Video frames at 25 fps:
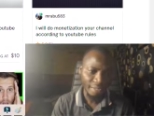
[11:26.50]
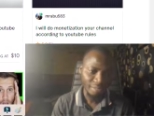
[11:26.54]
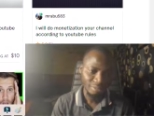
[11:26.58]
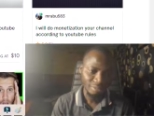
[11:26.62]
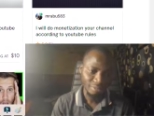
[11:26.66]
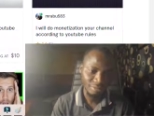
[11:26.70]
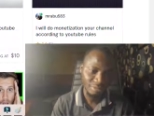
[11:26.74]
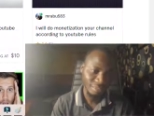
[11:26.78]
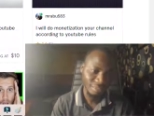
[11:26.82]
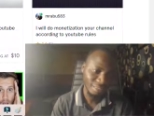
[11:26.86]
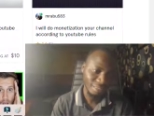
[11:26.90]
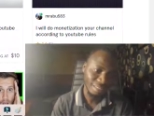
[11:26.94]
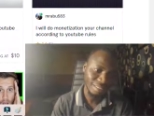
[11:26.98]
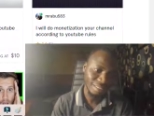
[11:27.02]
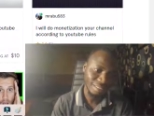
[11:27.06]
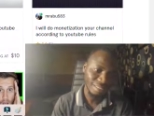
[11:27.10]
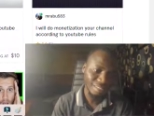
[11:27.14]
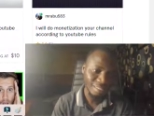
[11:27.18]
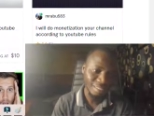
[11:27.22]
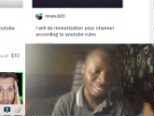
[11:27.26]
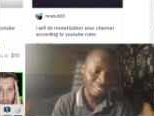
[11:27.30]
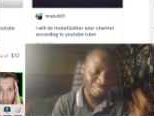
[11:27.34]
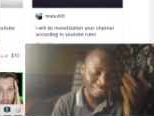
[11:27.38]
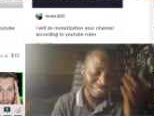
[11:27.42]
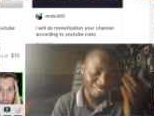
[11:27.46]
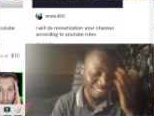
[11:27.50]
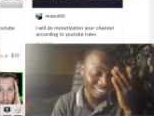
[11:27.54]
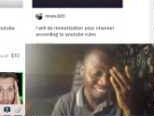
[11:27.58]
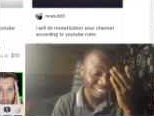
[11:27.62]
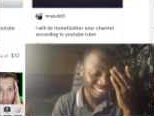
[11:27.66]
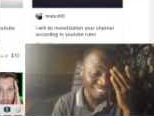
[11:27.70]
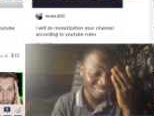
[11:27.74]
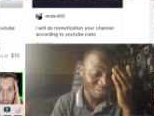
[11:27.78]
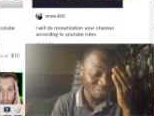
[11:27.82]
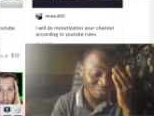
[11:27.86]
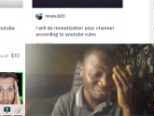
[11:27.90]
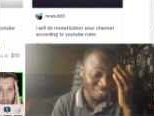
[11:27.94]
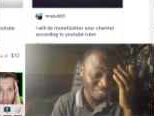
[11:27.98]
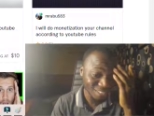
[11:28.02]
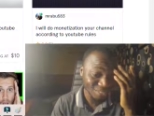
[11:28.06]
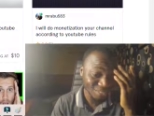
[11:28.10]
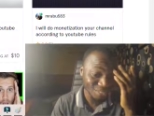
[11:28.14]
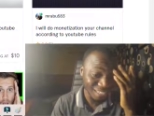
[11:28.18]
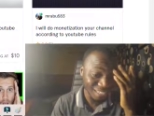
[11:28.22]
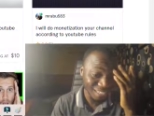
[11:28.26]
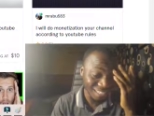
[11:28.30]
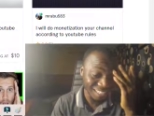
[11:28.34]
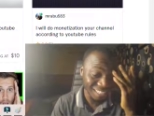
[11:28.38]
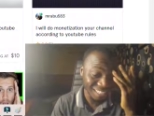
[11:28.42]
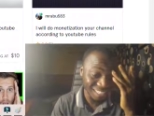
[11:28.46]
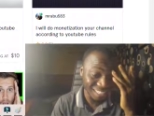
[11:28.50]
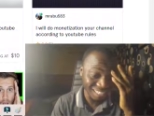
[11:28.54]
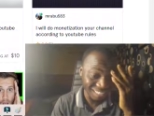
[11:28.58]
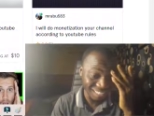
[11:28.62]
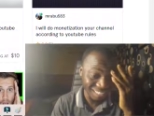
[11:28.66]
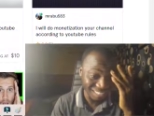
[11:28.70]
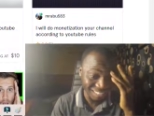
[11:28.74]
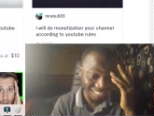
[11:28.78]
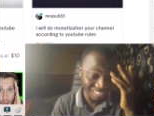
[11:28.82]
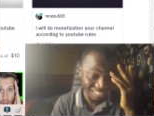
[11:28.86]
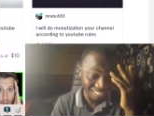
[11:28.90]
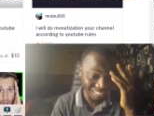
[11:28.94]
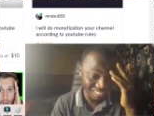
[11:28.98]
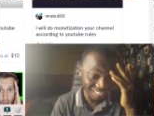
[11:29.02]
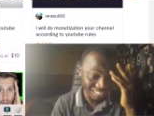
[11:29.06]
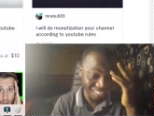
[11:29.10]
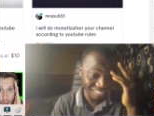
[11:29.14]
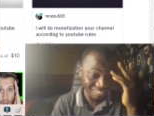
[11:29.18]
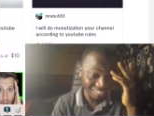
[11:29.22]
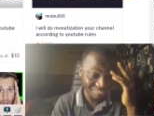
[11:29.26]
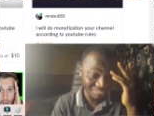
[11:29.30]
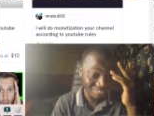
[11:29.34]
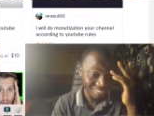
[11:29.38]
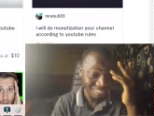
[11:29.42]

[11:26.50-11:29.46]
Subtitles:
You can see, you can even see my gig. Damn,